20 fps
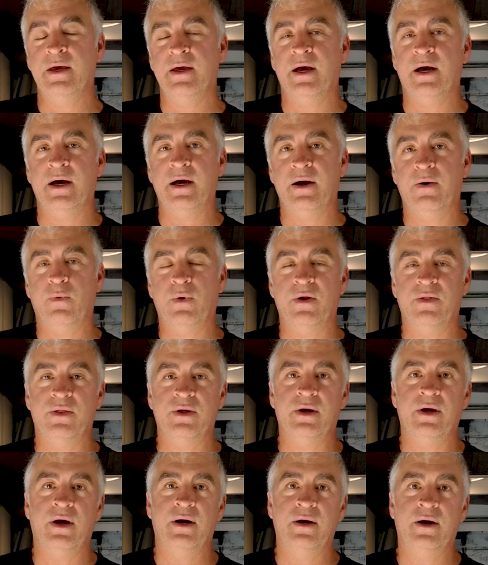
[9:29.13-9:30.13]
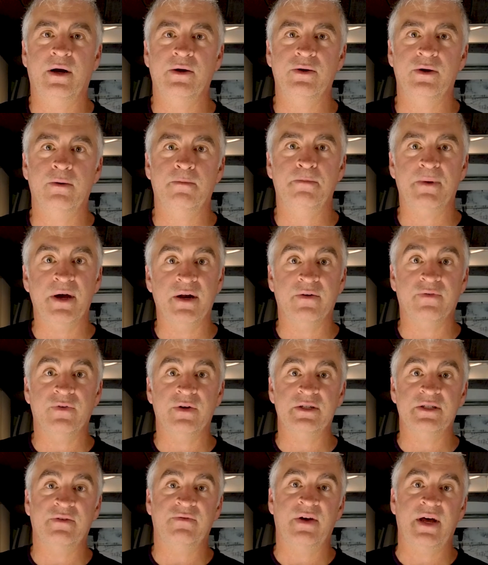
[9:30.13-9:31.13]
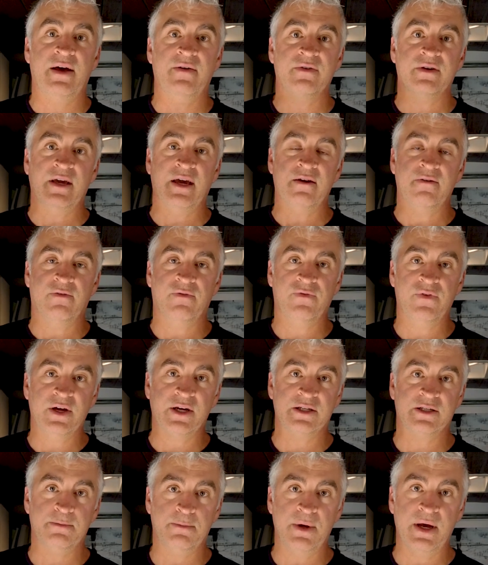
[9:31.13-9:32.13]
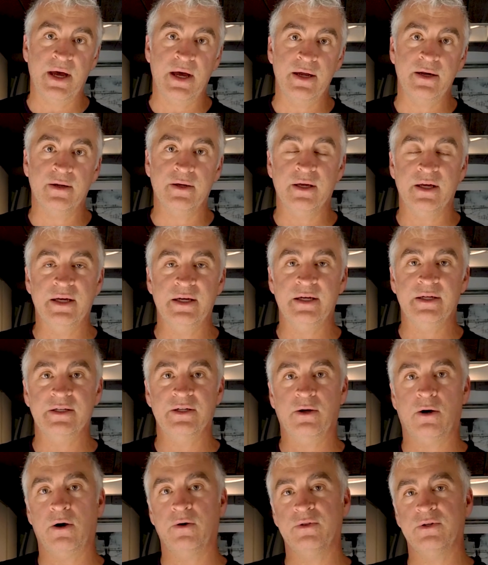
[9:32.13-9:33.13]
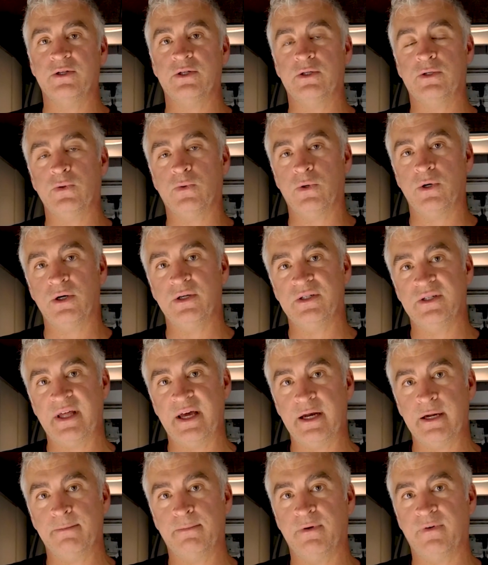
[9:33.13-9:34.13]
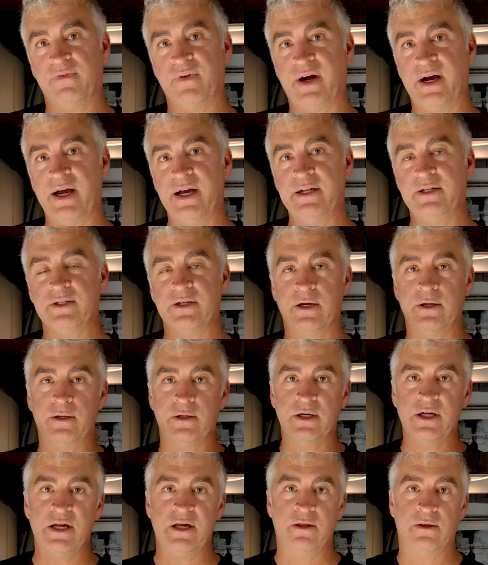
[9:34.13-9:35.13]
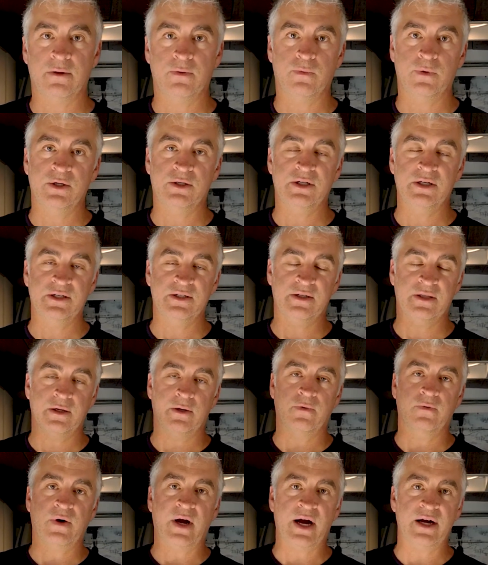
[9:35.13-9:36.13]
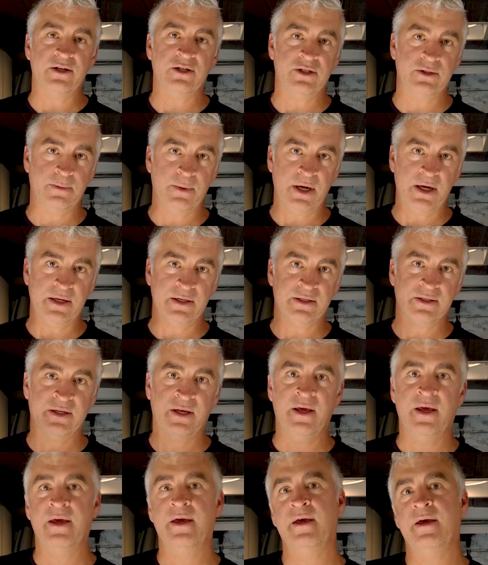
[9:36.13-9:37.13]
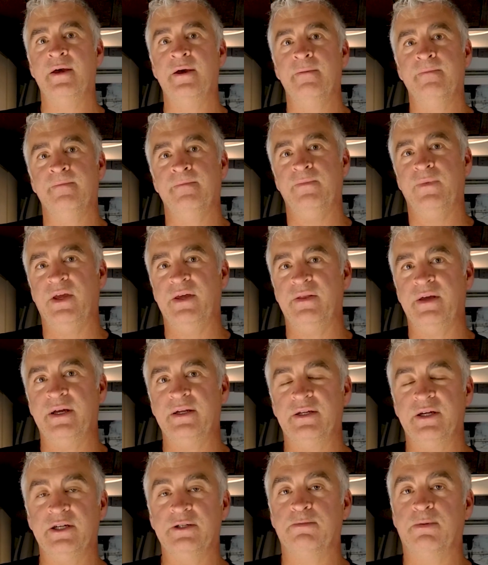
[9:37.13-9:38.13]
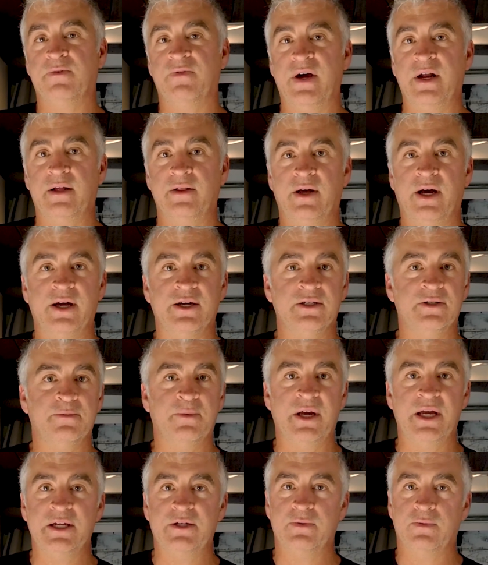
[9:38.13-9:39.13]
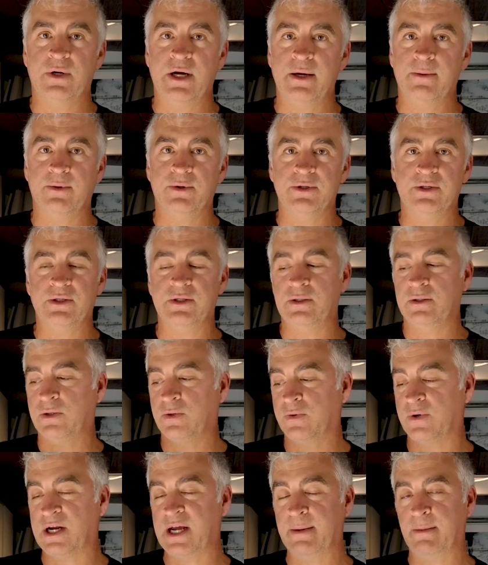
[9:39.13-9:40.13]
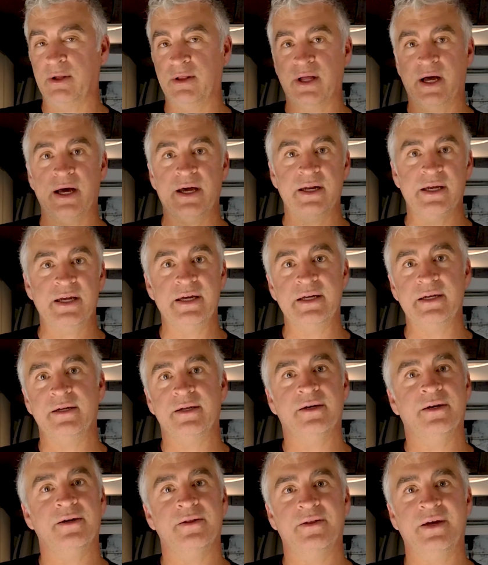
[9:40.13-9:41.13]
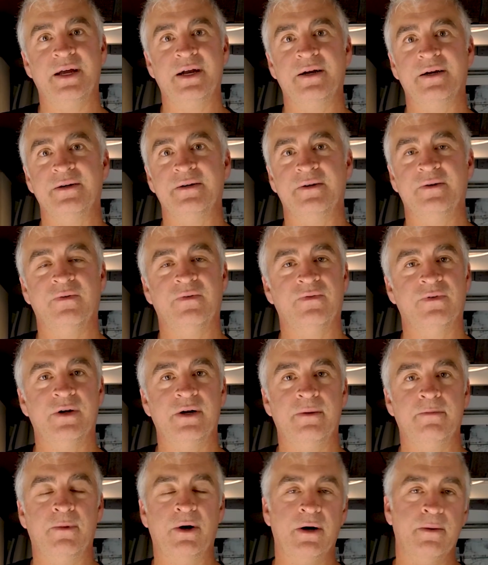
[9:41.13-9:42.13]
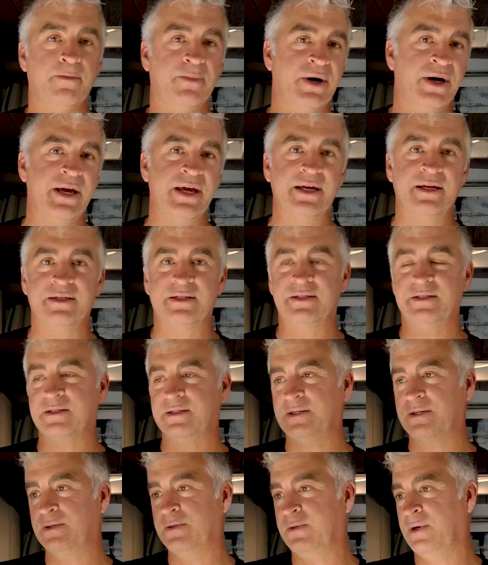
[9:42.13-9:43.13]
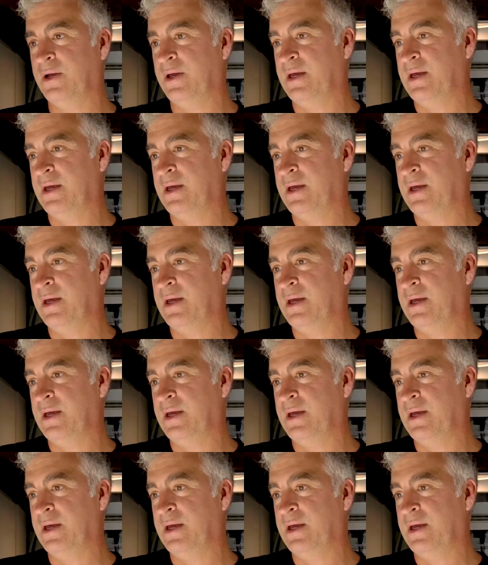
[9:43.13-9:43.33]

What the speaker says: One of the other benefits of having a fixed bed is all the storage that it provides underneath, which is the garage space. And that does provide a lot of space. We're able to cram a lot in there, from our bikes to